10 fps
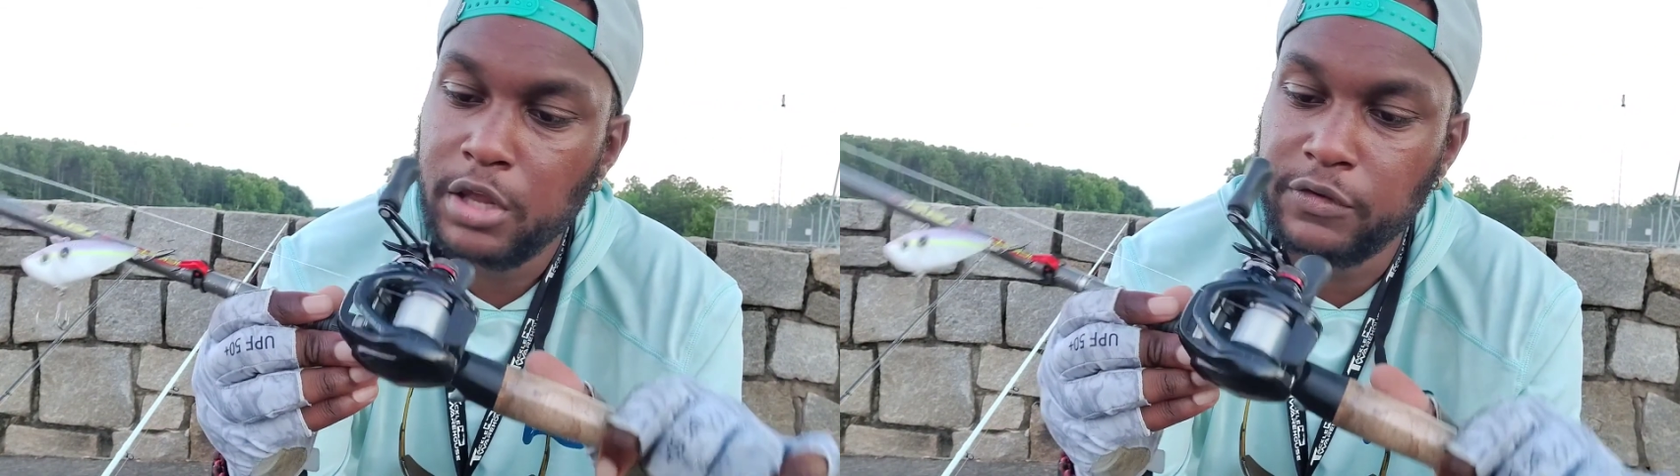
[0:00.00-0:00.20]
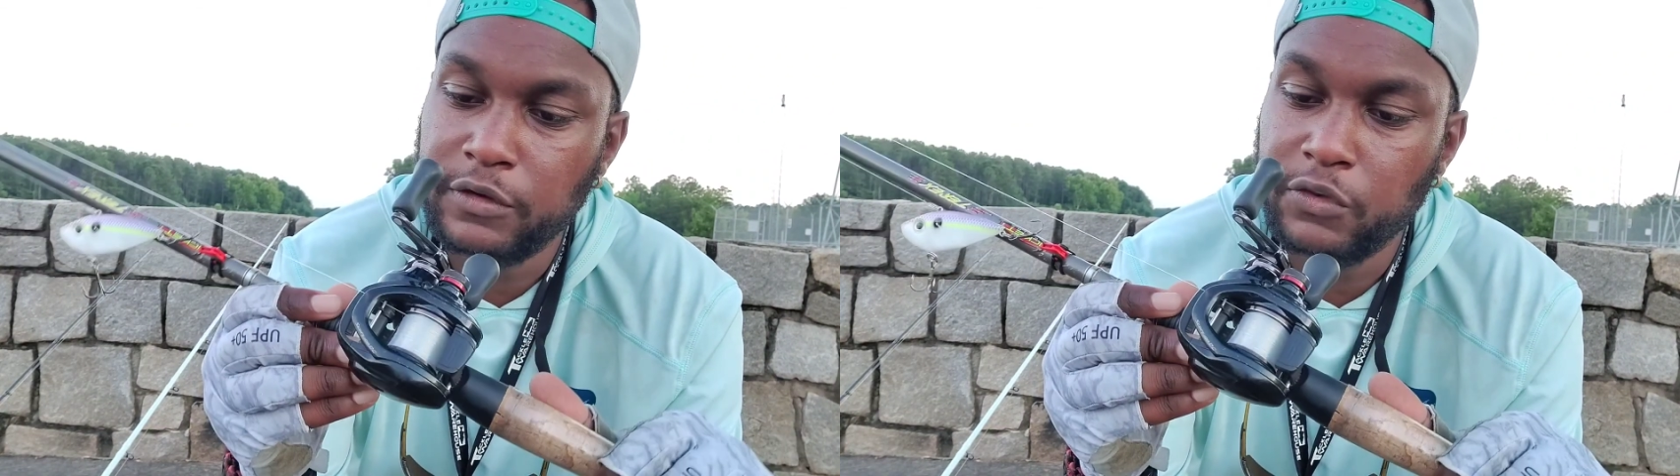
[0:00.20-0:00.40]

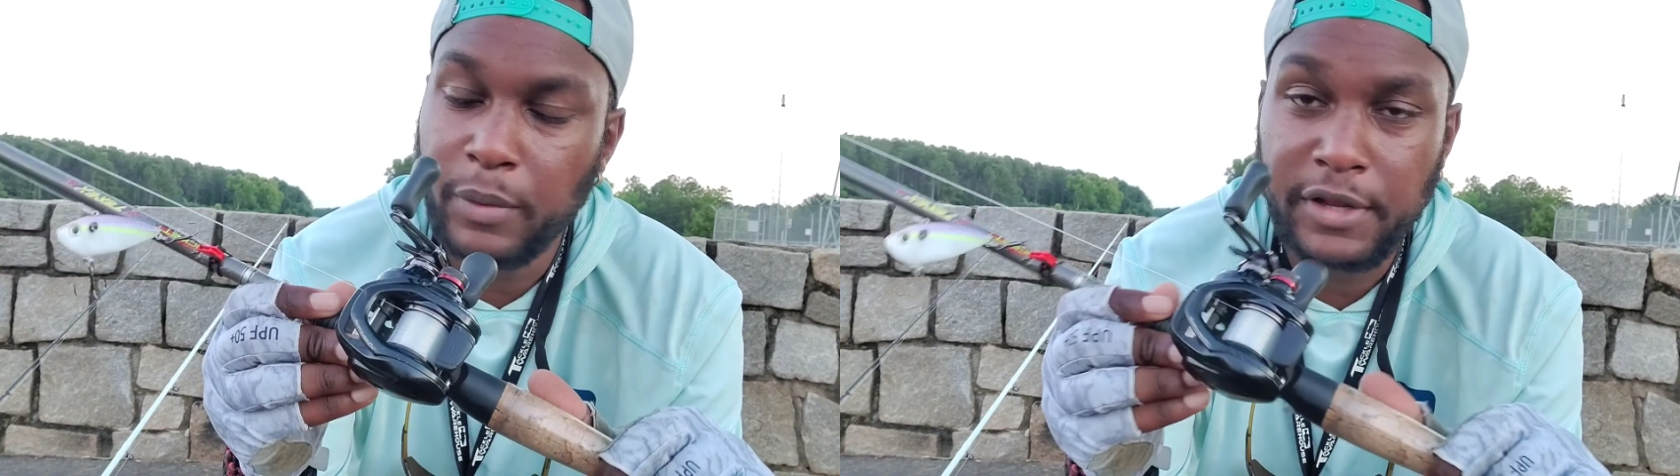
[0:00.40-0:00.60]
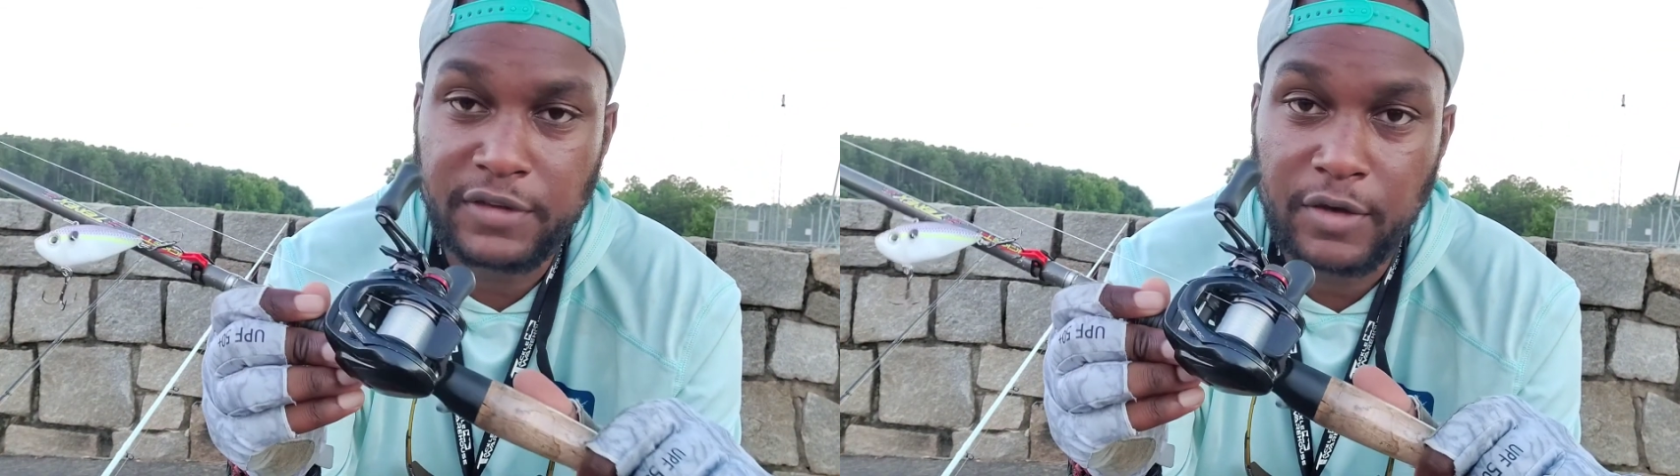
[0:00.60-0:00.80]
This is the
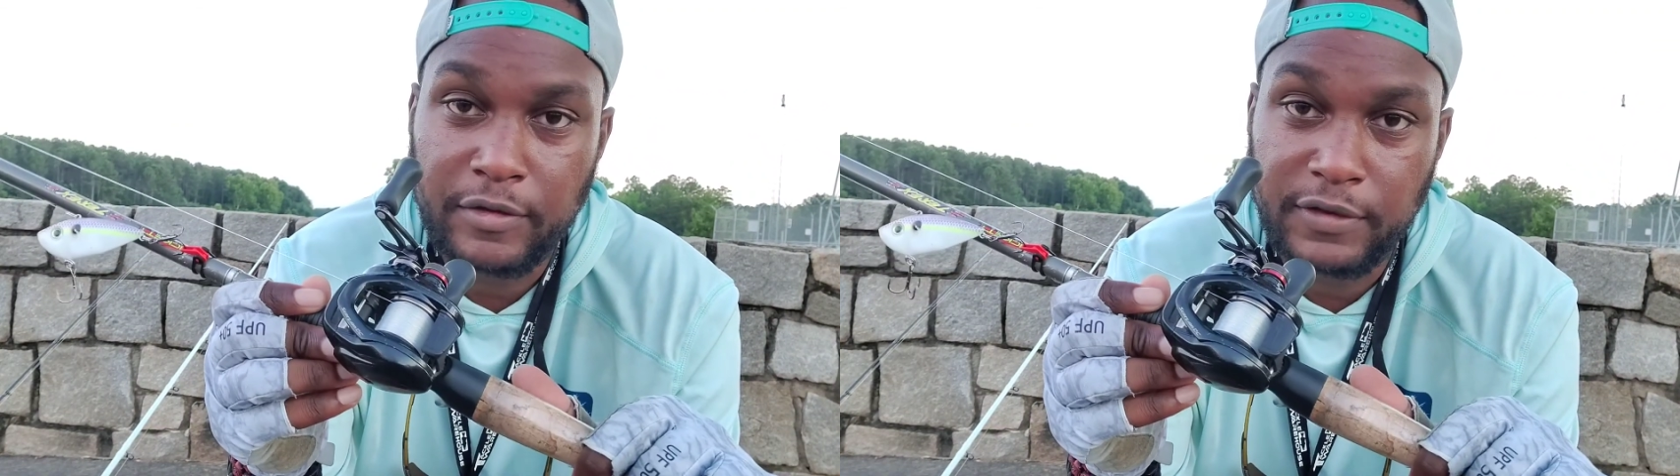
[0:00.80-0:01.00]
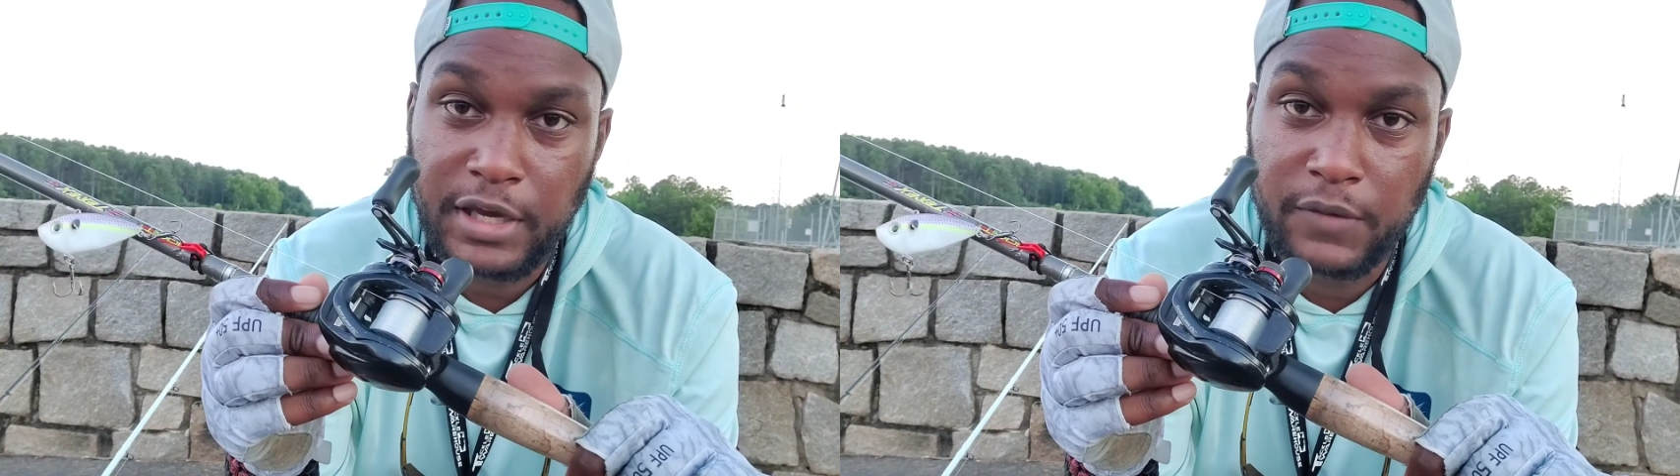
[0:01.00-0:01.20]

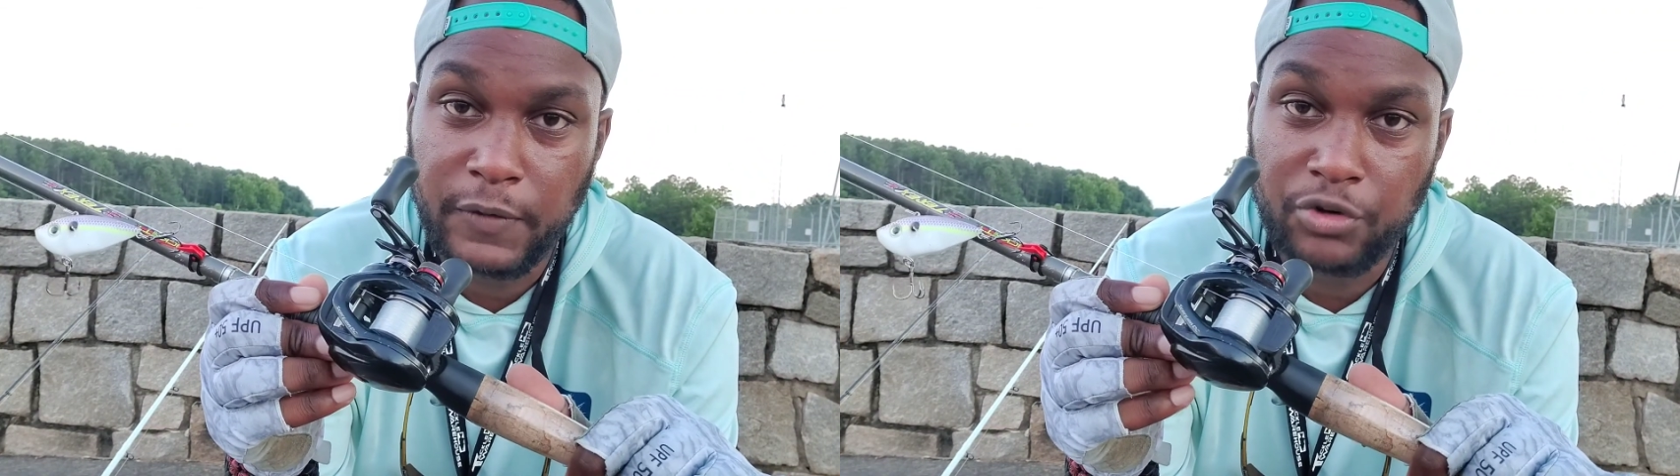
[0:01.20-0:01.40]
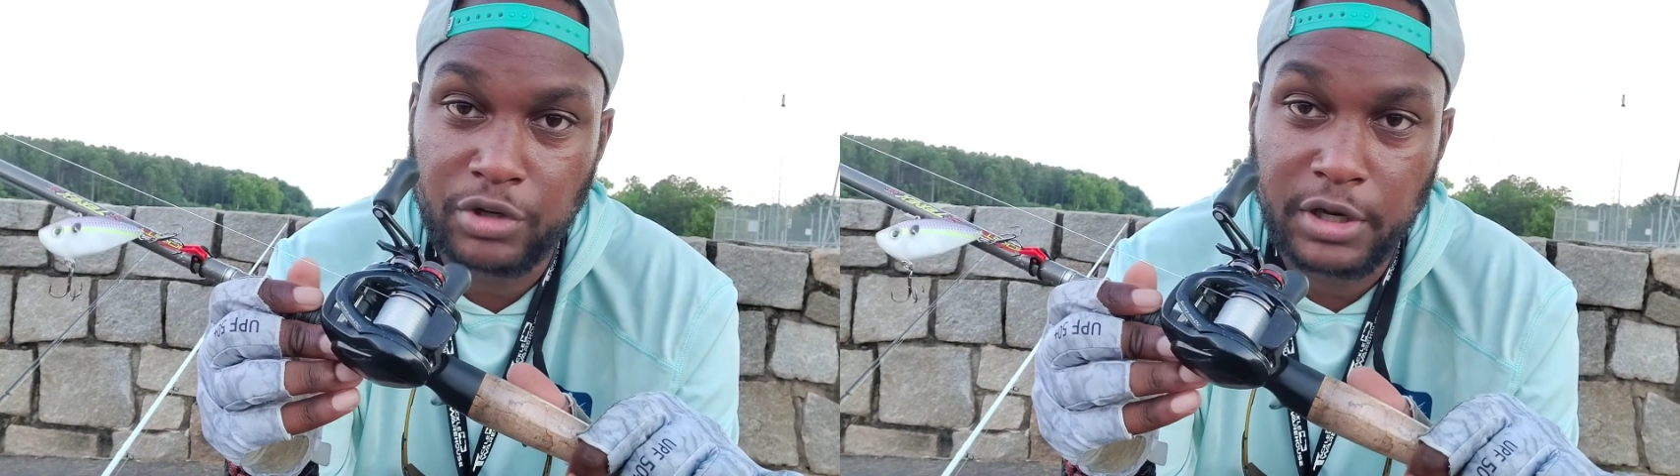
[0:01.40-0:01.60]

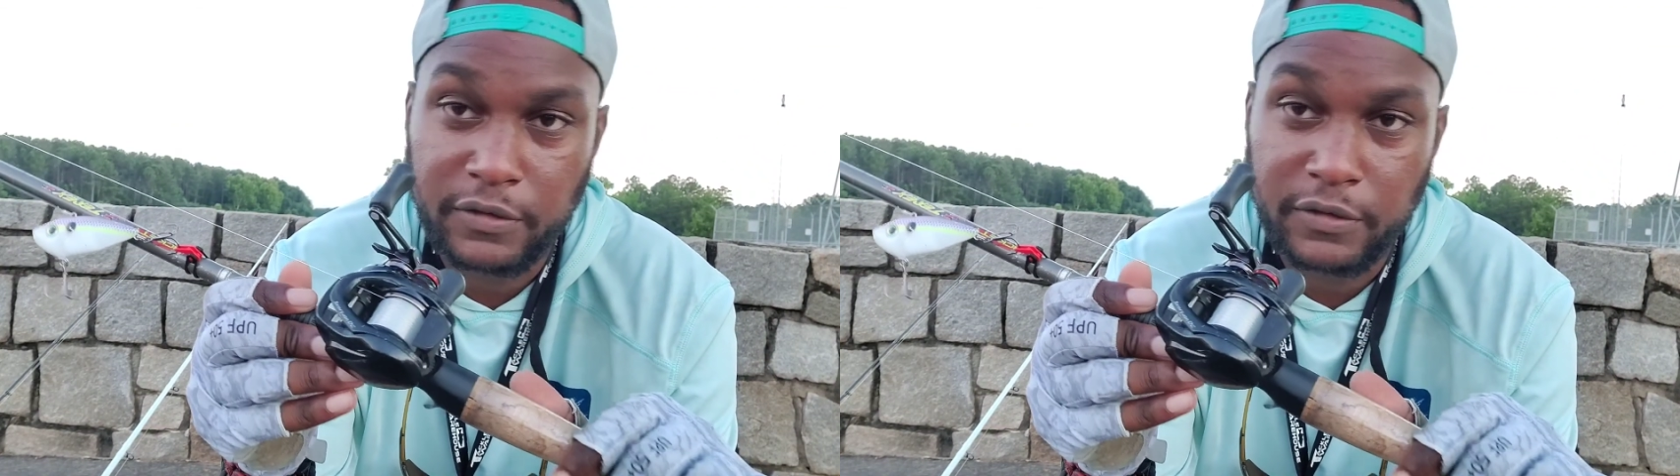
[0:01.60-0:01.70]
2017 version.